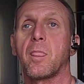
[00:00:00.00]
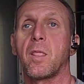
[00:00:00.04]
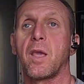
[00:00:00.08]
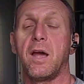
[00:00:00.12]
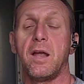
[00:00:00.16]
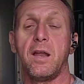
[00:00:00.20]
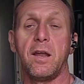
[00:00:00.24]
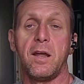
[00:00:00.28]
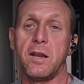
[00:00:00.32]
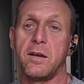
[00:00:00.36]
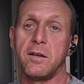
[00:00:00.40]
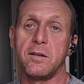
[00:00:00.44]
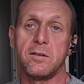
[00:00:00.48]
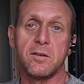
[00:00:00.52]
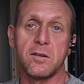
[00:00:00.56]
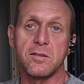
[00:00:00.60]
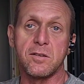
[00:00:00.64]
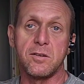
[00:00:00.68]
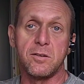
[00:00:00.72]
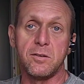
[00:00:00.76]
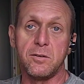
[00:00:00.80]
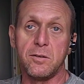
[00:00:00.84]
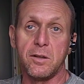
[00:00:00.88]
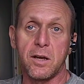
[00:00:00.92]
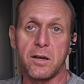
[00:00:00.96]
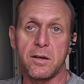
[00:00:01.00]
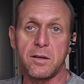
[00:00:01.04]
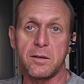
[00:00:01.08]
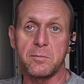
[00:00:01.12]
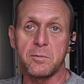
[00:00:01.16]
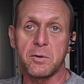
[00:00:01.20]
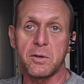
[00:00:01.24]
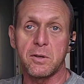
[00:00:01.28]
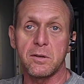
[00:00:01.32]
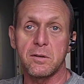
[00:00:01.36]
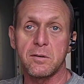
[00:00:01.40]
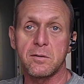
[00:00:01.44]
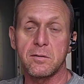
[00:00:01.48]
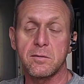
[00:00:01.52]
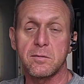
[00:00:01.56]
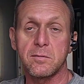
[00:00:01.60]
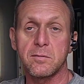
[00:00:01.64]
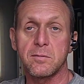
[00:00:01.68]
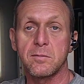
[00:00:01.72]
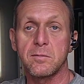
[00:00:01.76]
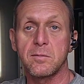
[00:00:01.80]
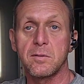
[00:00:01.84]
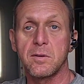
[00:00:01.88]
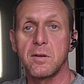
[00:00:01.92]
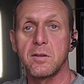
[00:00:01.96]
and it doesn't do that anymore.
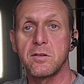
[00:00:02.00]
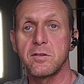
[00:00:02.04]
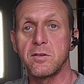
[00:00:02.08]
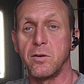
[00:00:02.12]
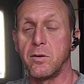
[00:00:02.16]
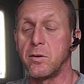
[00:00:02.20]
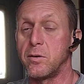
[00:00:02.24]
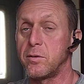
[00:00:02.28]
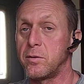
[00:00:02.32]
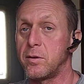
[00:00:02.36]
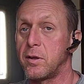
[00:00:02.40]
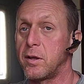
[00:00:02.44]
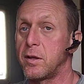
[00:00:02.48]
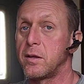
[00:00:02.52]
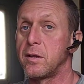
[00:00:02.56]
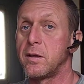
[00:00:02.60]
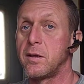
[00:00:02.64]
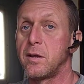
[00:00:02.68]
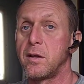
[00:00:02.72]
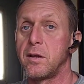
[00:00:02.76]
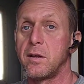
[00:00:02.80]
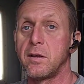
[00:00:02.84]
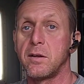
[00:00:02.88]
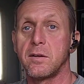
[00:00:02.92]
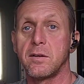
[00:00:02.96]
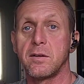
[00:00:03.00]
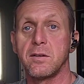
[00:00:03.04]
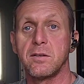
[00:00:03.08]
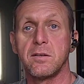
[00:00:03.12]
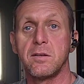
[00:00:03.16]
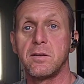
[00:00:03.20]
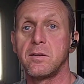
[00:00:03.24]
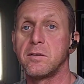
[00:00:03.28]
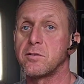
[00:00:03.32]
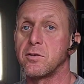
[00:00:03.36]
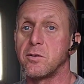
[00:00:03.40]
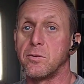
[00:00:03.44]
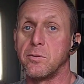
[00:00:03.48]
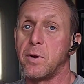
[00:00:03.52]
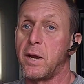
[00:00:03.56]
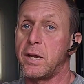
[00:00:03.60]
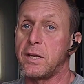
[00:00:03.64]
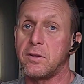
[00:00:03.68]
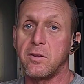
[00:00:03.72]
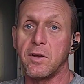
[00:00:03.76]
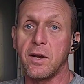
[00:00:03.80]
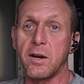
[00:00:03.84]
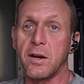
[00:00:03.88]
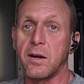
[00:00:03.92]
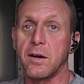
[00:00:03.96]
So
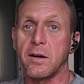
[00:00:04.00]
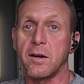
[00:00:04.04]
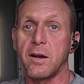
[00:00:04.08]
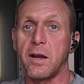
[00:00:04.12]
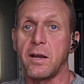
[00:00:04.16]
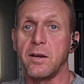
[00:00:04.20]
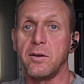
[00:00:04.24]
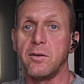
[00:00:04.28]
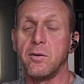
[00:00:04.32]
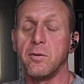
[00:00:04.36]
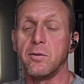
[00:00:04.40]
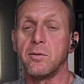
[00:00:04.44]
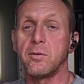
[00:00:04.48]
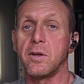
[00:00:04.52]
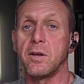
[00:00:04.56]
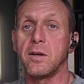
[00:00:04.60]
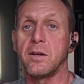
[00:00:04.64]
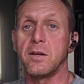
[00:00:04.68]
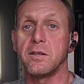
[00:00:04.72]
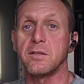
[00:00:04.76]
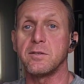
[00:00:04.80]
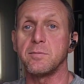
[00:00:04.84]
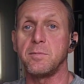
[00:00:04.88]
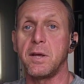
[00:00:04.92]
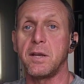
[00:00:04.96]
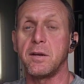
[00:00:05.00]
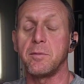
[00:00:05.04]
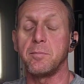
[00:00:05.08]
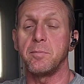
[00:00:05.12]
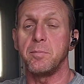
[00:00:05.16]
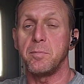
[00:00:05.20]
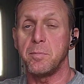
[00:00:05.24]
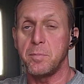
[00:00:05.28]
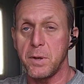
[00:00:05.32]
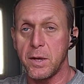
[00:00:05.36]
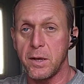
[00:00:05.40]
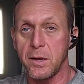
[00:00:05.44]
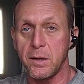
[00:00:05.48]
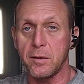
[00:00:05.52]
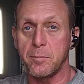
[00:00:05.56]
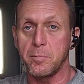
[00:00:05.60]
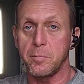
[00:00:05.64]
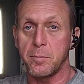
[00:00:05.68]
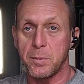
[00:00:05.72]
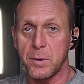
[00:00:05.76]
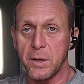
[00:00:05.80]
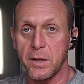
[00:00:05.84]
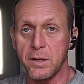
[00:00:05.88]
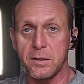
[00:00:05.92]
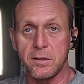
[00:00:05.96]
right there, I know that it's made a
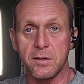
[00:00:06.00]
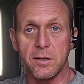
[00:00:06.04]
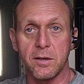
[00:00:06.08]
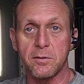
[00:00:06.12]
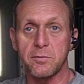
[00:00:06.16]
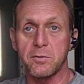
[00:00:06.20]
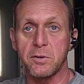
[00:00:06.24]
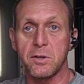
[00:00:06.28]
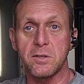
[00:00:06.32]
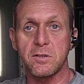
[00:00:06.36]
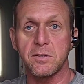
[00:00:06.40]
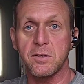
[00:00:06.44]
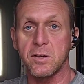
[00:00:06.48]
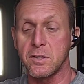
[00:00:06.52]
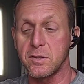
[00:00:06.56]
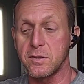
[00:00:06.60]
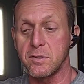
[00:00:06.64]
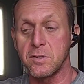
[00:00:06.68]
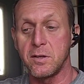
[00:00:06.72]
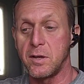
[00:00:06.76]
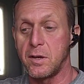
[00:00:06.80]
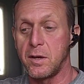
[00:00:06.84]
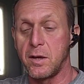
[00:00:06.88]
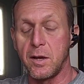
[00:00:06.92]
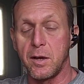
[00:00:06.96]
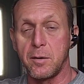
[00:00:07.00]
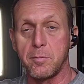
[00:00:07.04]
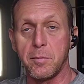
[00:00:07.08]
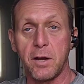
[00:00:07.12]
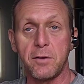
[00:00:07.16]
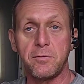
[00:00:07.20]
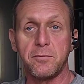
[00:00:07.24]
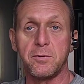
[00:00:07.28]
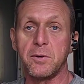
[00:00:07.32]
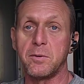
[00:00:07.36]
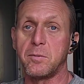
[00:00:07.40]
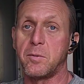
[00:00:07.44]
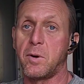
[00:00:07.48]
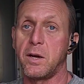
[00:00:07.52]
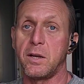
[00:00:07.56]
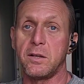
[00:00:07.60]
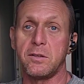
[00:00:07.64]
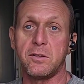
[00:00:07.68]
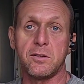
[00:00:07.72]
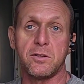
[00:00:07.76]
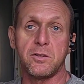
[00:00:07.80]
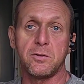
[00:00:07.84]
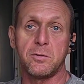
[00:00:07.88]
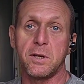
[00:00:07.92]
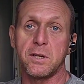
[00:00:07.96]
big difference, because my foot
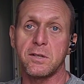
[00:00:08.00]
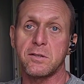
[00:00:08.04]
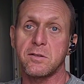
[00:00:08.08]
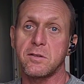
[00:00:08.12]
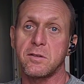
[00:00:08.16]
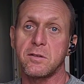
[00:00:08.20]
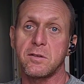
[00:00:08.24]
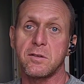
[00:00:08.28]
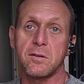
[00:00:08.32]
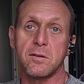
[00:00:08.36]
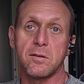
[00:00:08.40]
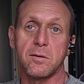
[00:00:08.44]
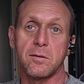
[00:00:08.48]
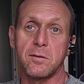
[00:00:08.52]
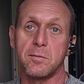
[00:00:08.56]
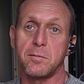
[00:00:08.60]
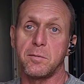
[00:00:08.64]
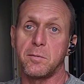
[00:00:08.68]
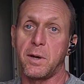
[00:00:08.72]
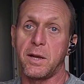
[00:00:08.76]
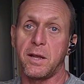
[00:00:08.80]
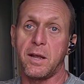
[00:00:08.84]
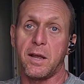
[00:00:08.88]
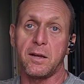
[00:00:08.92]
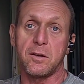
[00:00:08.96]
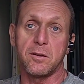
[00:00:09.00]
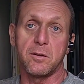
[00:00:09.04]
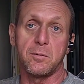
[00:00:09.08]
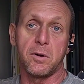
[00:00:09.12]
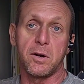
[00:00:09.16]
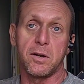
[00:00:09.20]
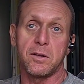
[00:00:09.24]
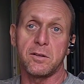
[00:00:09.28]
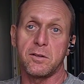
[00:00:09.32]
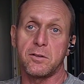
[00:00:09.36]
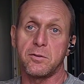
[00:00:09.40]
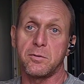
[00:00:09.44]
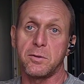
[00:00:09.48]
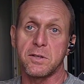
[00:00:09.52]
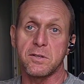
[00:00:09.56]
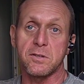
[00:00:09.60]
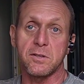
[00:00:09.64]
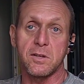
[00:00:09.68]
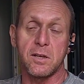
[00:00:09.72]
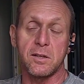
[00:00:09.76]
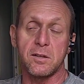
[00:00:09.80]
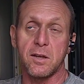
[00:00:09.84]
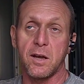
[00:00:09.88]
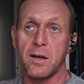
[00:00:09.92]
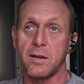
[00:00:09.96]
wanted to twist, or my ankle wanted to twist
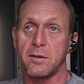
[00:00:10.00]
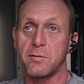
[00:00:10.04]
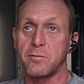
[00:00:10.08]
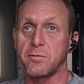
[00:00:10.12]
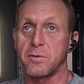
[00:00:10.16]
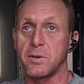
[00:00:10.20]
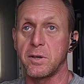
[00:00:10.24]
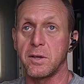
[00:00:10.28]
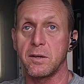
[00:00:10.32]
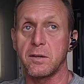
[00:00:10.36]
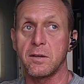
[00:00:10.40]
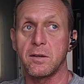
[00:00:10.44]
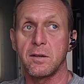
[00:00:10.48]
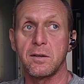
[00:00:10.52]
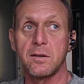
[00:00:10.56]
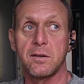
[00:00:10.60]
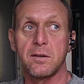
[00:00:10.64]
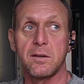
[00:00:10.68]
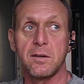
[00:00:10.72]
like that for